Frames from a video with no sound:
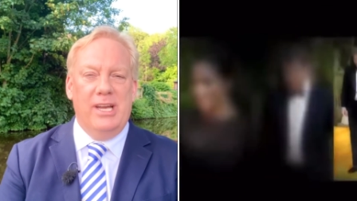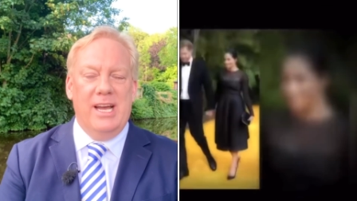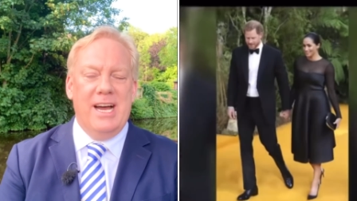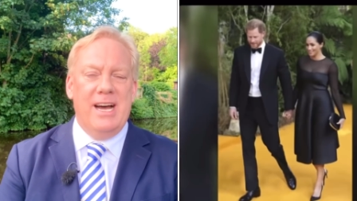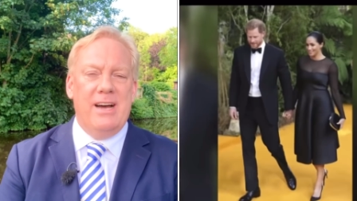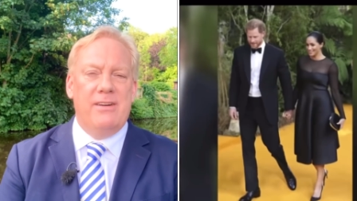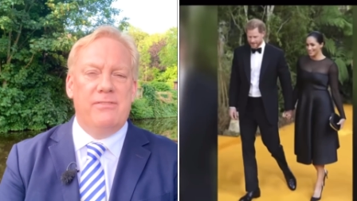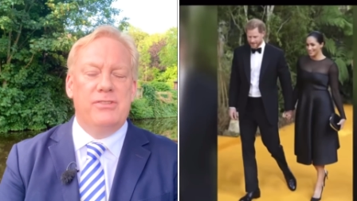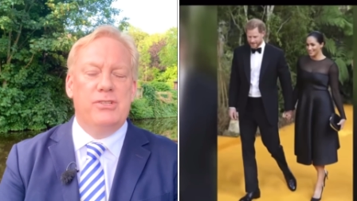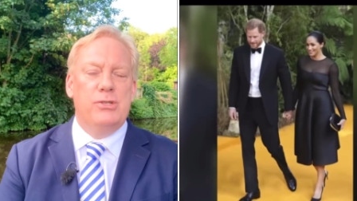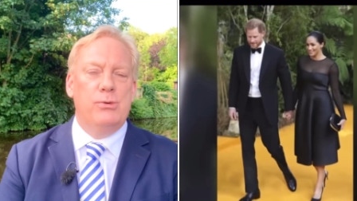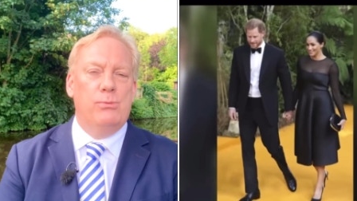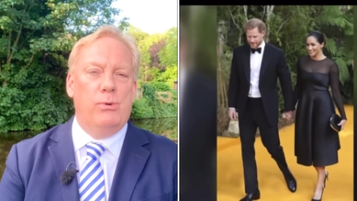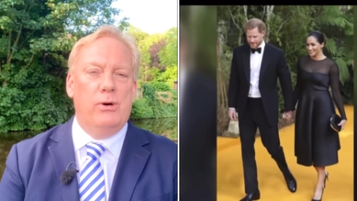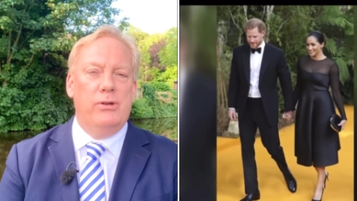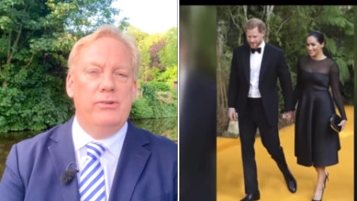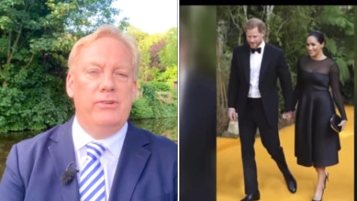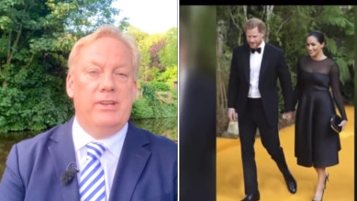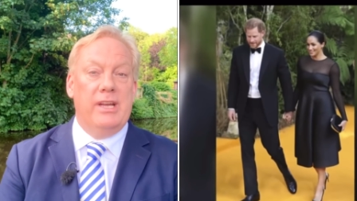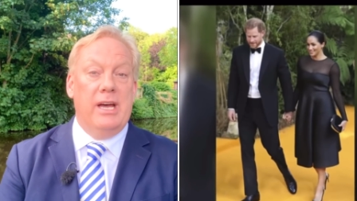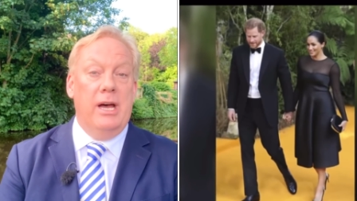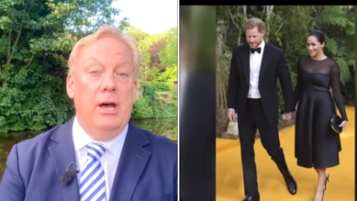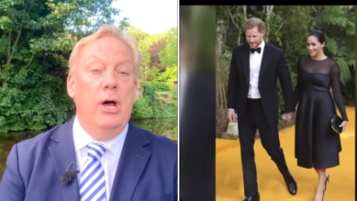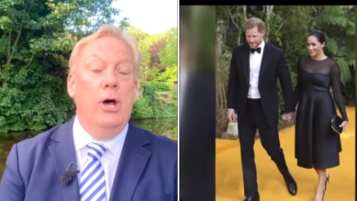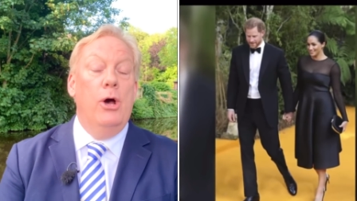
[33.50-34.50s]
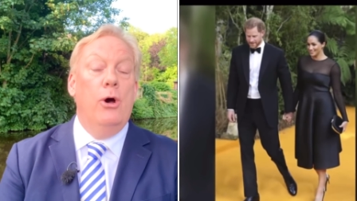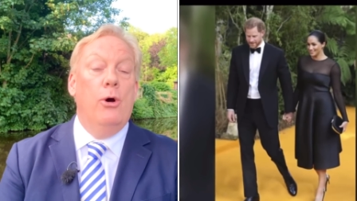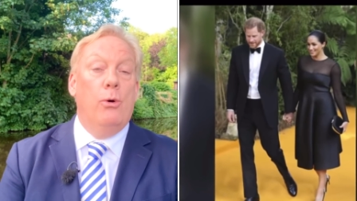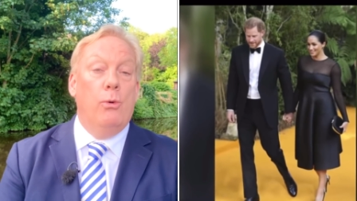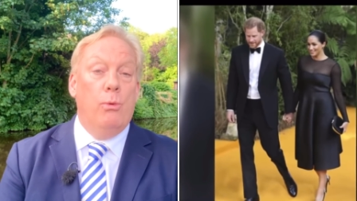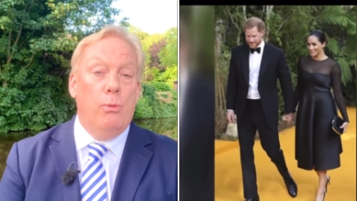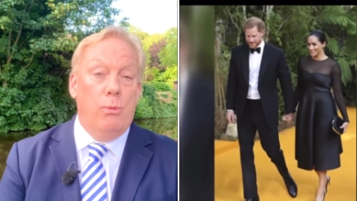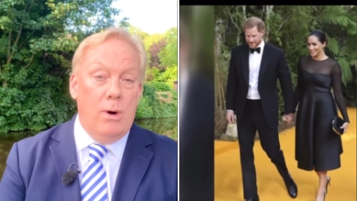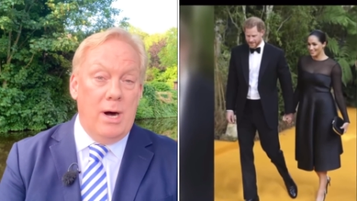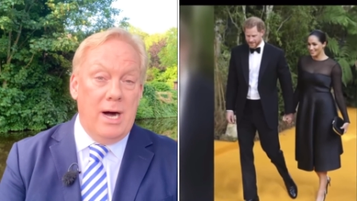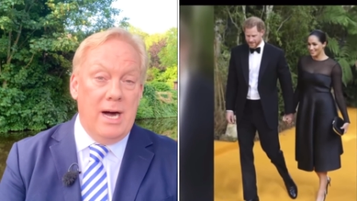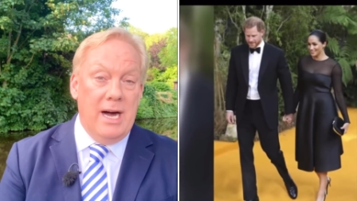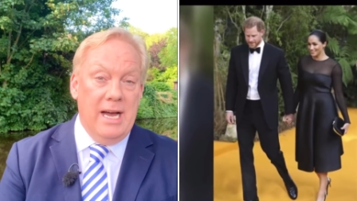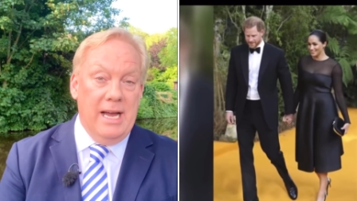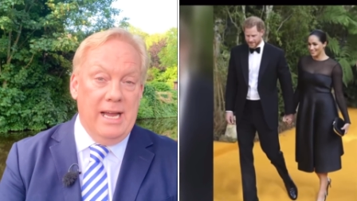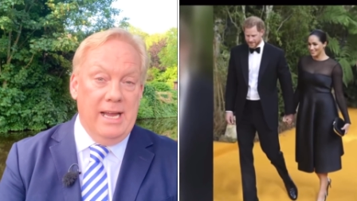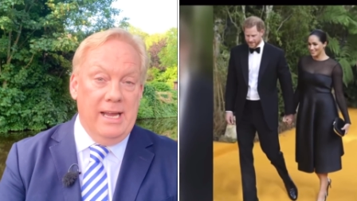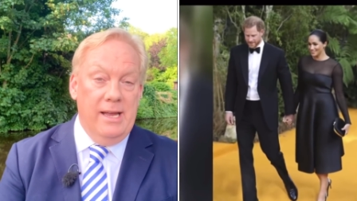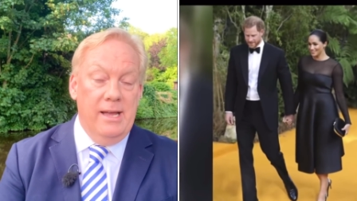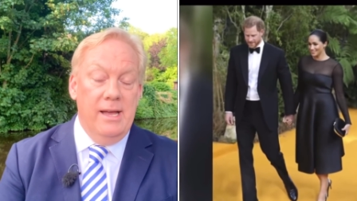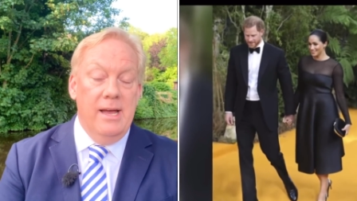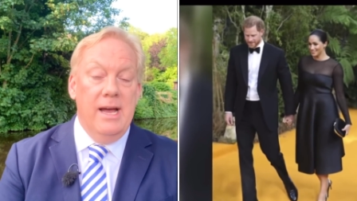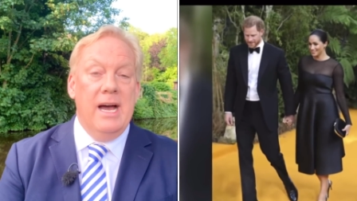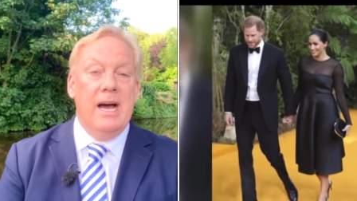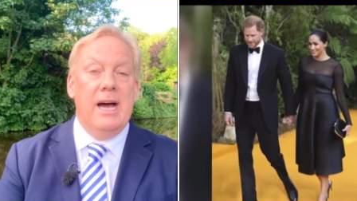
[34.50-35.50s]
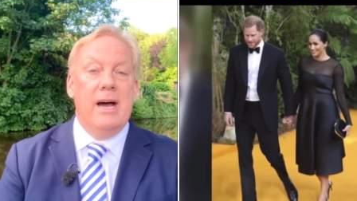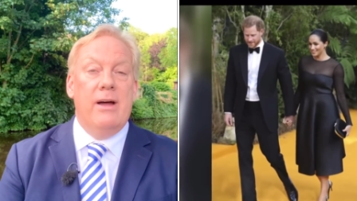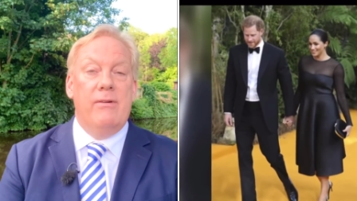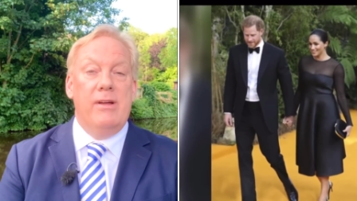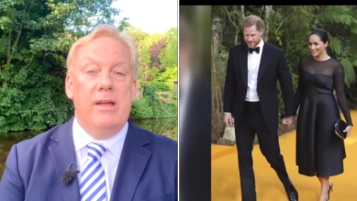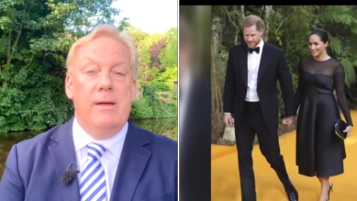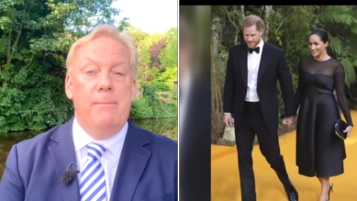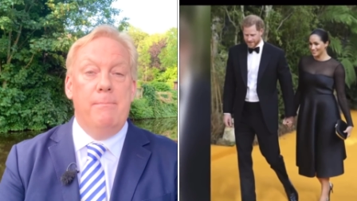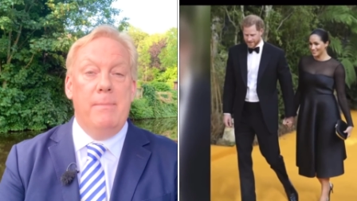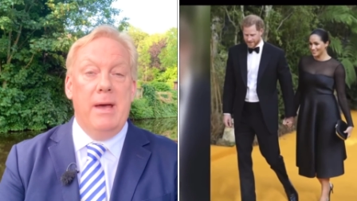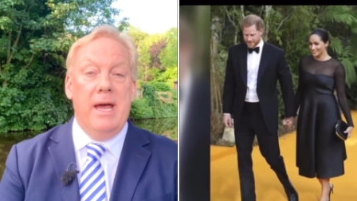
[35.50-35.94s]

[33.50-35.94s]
have to wonder why Harry and